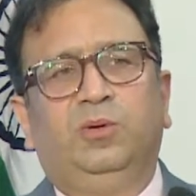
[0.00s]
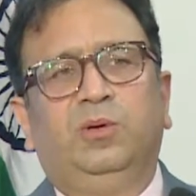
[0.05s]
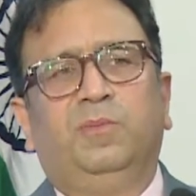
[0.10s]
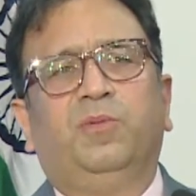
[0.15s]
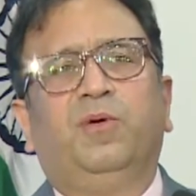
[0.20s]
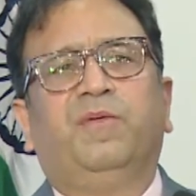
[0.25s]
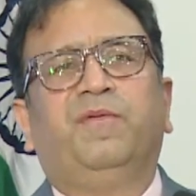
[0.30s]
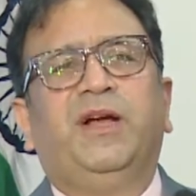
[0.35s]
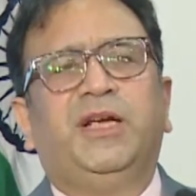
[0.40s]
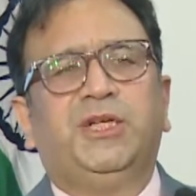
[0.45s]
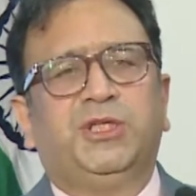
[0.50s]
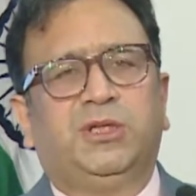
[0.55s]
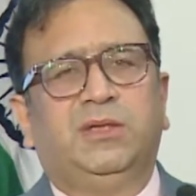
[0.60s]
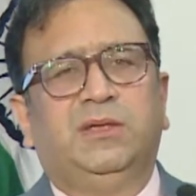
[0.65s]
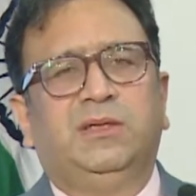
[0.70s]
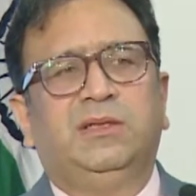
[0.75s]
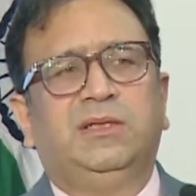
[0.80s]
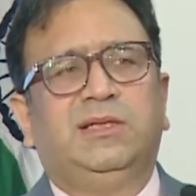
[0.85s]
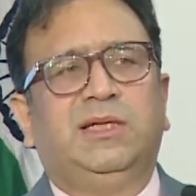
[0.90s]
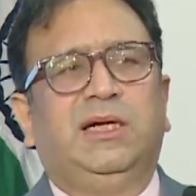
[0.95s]

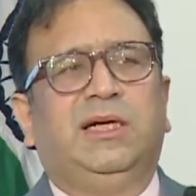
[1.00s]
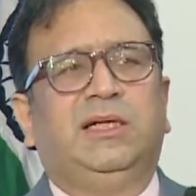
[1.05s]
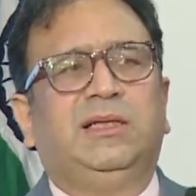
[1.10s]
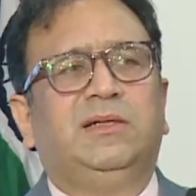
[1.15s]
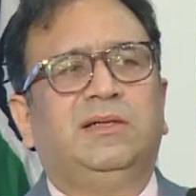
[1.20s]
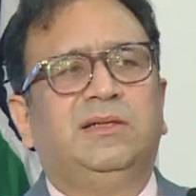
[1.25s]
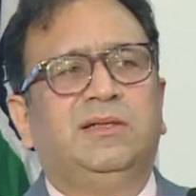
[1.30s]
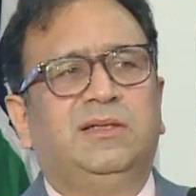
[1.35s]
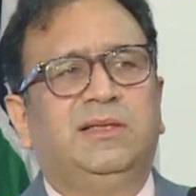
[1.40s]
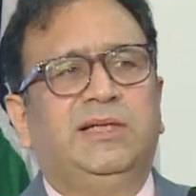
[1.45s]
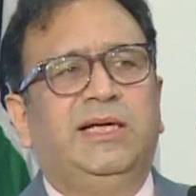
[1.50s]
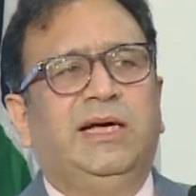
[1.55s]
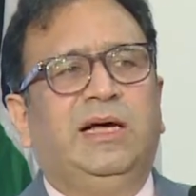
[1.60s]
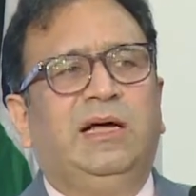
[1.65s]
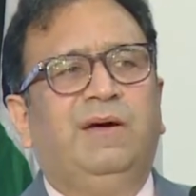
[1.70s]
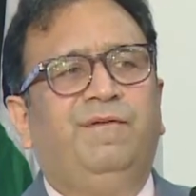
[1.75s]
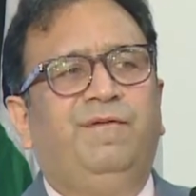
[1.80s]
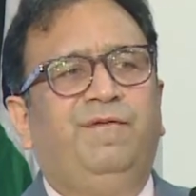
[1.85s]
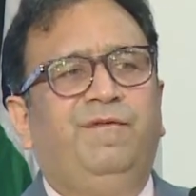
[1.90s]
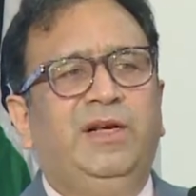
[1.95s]
professionals and others, they
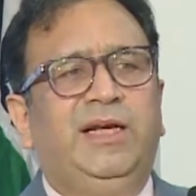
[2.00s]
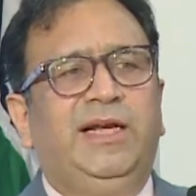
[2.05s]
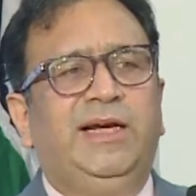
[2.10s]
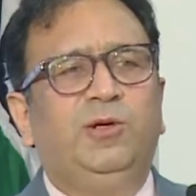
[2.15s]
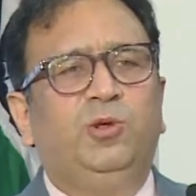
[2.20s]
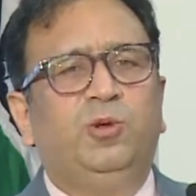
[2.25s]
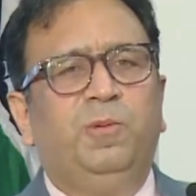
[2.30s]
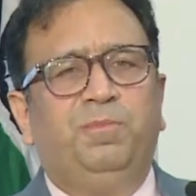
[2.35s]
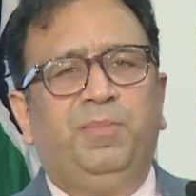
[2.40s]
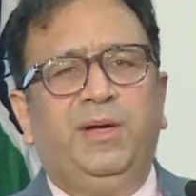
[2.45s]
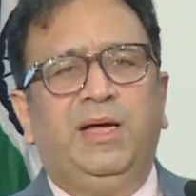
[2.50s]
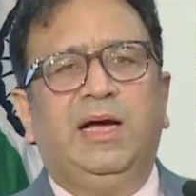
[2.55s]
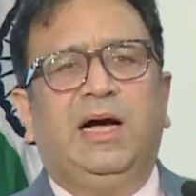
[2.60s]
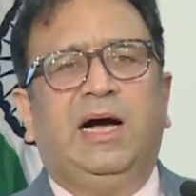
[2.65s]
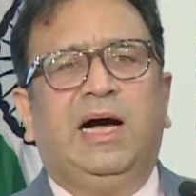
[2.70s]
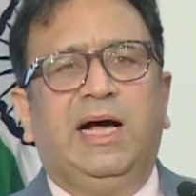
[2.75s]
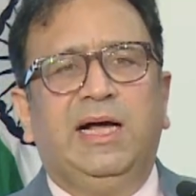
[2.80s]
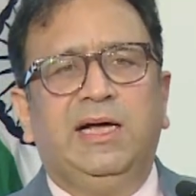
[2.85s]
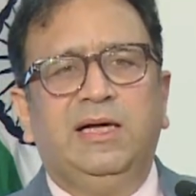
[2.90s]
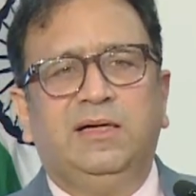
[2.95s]
are willing to pay
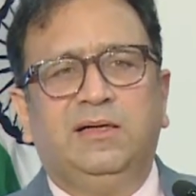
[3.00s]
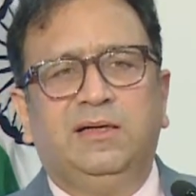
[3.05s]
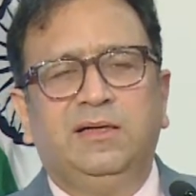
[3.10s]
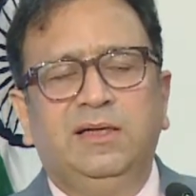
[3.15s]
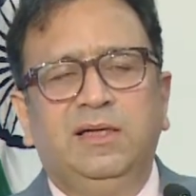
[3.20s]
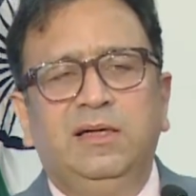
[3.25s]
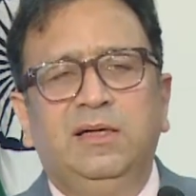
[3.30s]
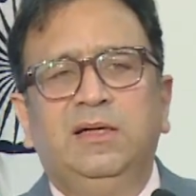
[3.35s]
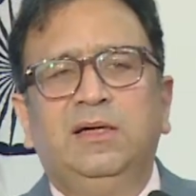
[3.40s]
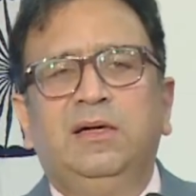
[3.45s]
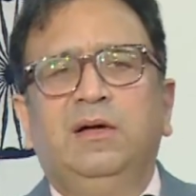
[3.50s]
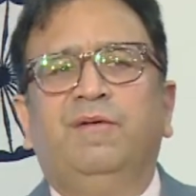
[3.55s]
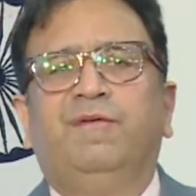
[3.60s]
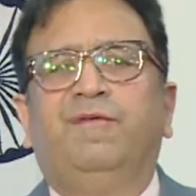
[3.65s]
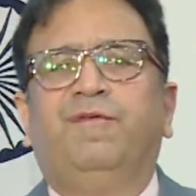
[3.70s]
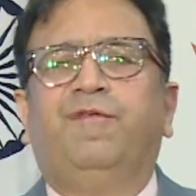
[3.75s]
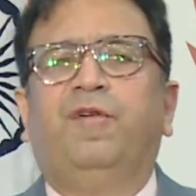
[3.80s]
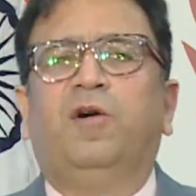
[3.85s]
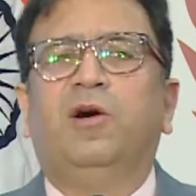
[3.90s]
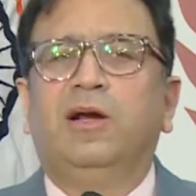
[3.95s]
higher
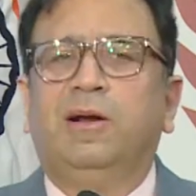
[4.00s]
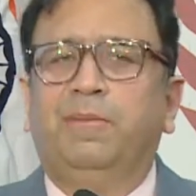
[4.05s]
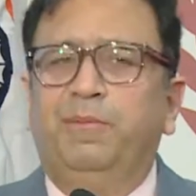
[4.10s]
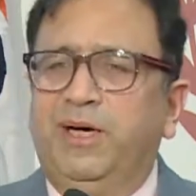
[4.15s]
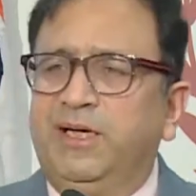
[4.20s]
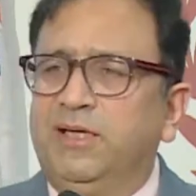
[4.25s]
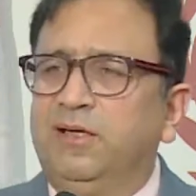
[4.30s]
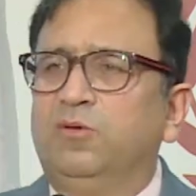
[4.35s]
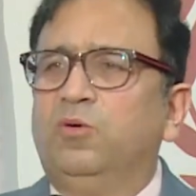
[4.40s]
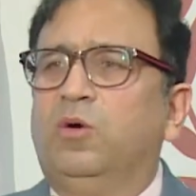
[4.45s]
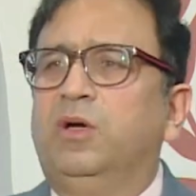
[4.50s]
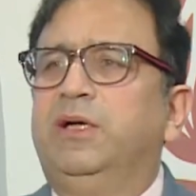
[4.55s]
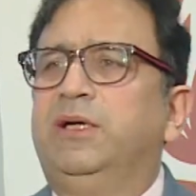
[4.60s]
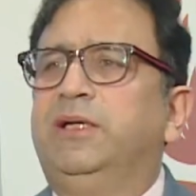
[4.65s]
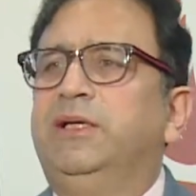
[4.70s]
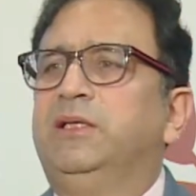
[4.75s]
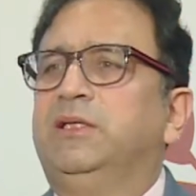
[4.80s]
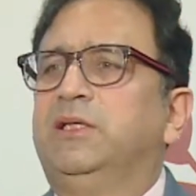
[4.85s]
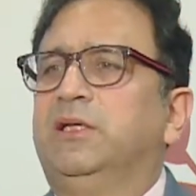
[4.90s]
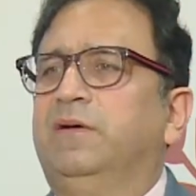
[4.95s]
for a better
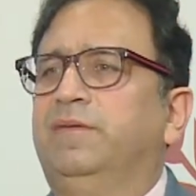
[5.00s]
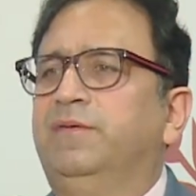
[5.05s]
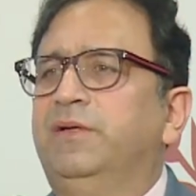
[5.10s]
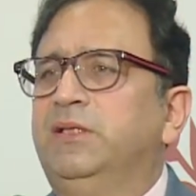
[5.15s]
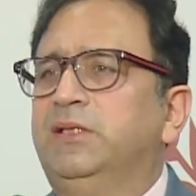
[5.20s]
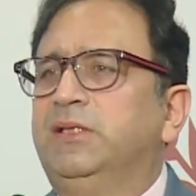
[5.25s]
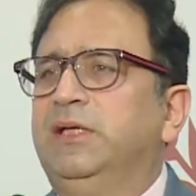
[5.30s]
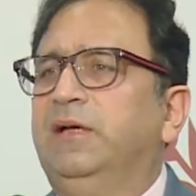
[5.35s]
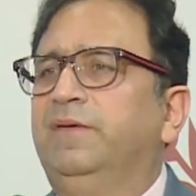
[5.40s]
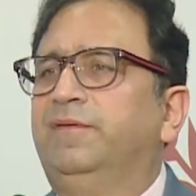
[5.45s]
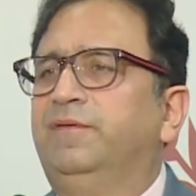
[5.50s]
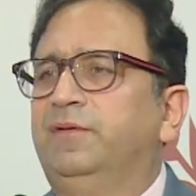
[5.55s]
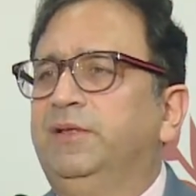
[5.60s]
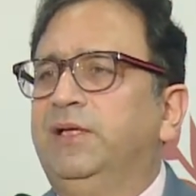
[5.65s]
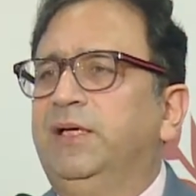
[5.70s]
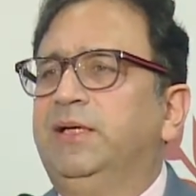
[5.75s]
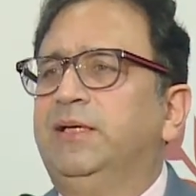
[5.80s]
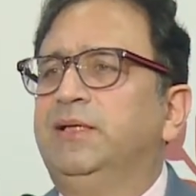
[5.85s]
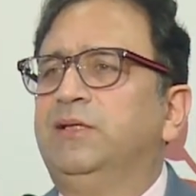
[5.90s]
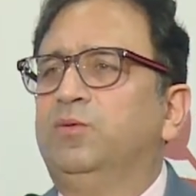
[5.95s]
quality service if
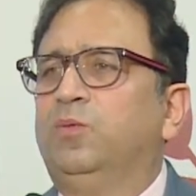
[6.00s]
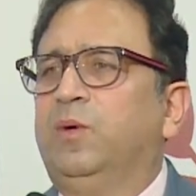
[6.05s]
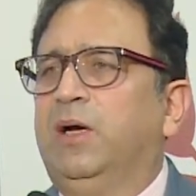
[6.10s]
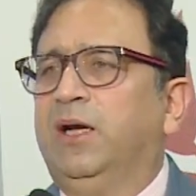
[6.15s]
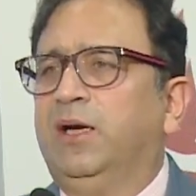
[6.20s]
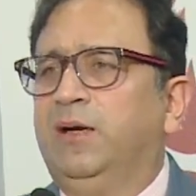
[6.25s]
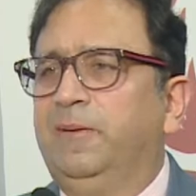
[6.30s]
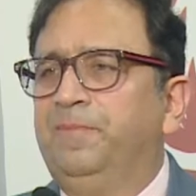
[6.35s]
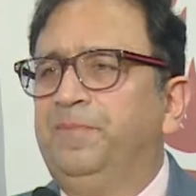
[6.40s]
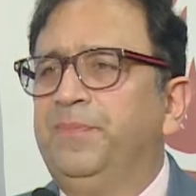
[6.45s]
there is one.